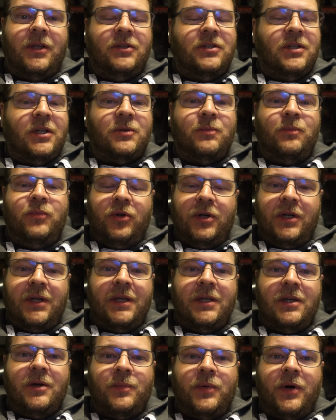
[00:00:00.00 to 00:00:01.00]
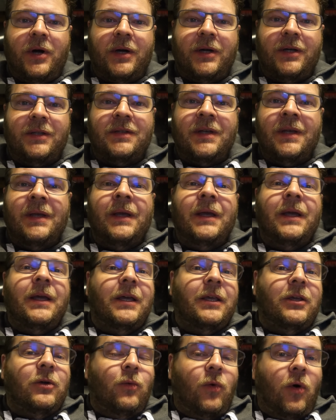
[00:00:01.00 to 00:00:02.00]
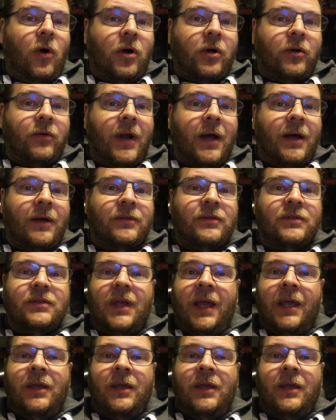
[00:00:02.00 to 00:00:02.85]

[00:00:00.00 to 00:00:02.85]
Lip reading: You just put it in your pocket, you walk around,